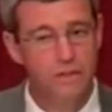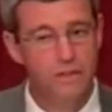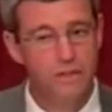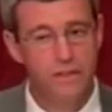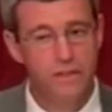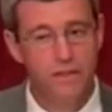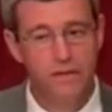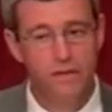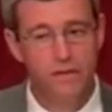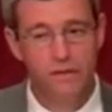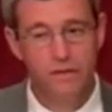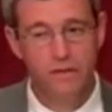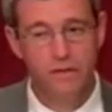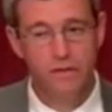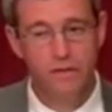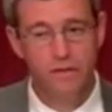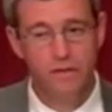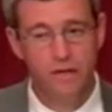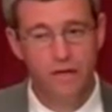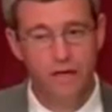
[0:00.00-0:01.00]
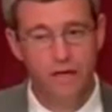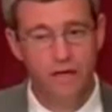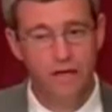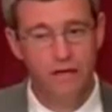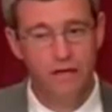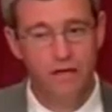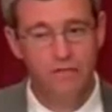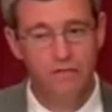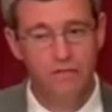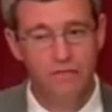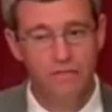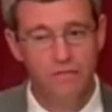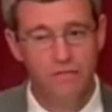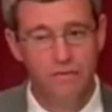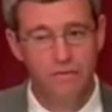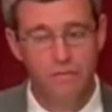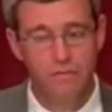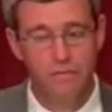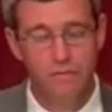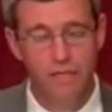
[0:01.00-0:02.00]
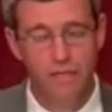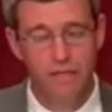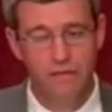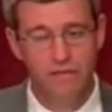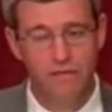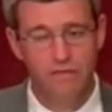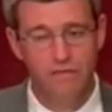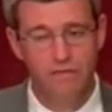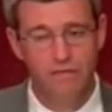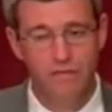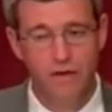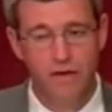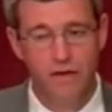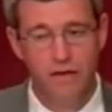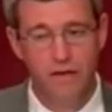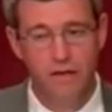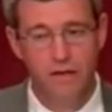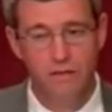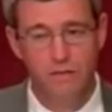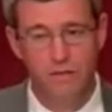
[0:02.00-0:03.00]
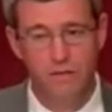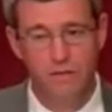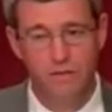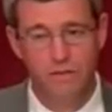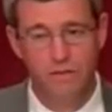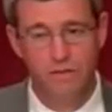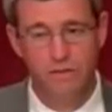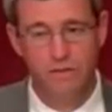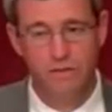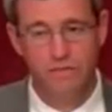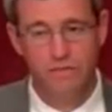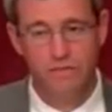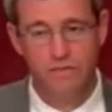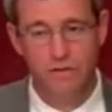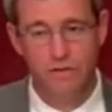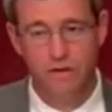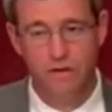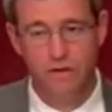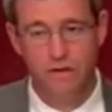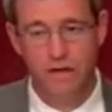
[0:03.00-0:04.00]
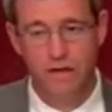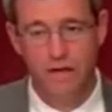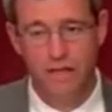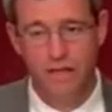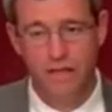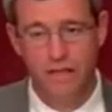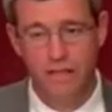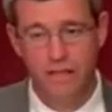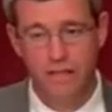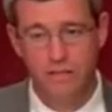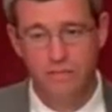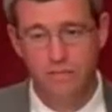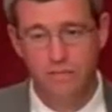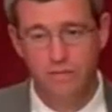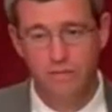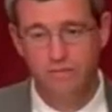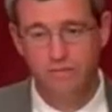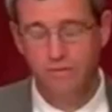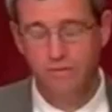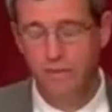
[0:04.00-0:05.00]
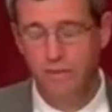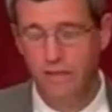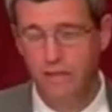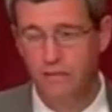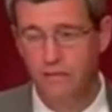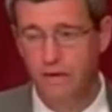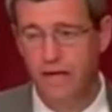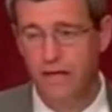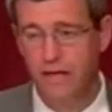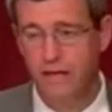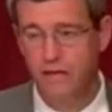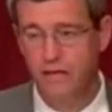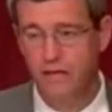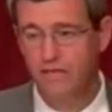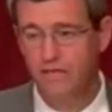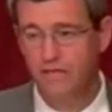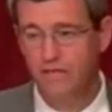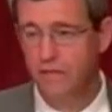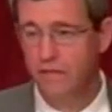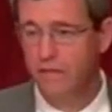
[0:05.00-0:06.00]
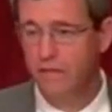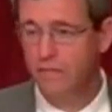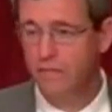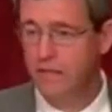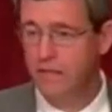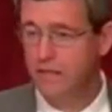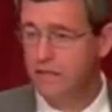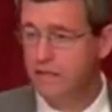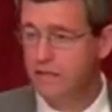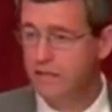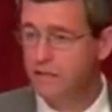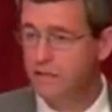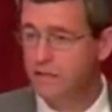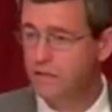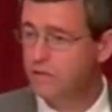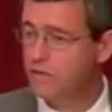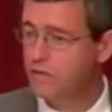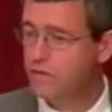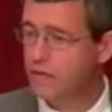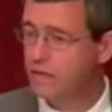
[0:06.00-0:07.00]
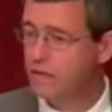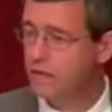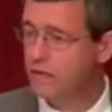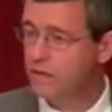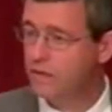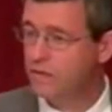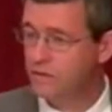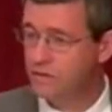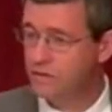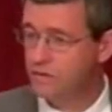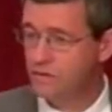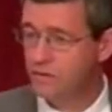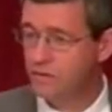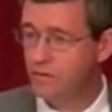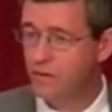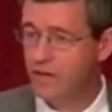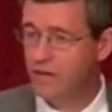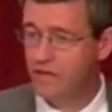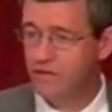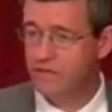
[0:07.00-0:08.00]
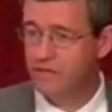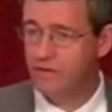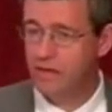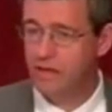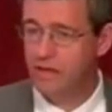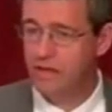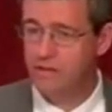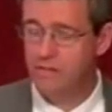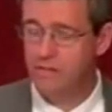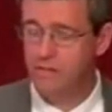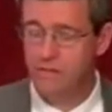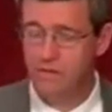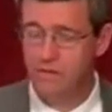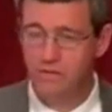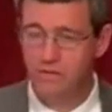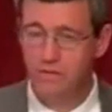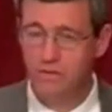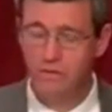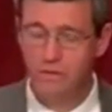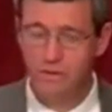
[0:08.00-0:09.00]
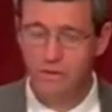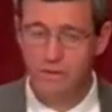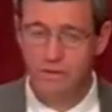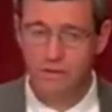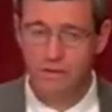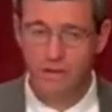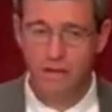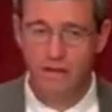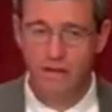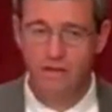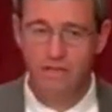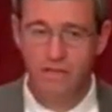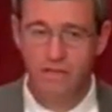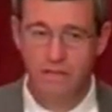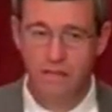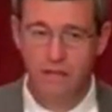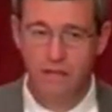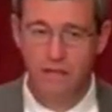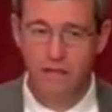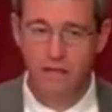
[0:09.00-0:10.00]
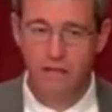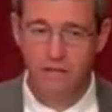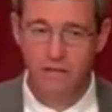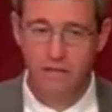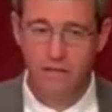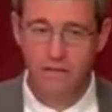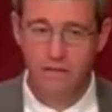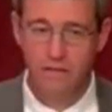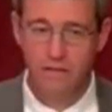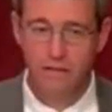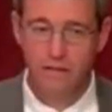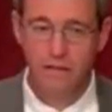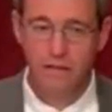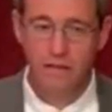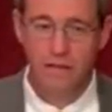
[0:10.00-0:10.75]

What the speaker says: We will be called things that we're not and persecuted not for being followers of Christ, but for being radical fundamentalists who do not know the true way of Christ, which of course is love and tolerance.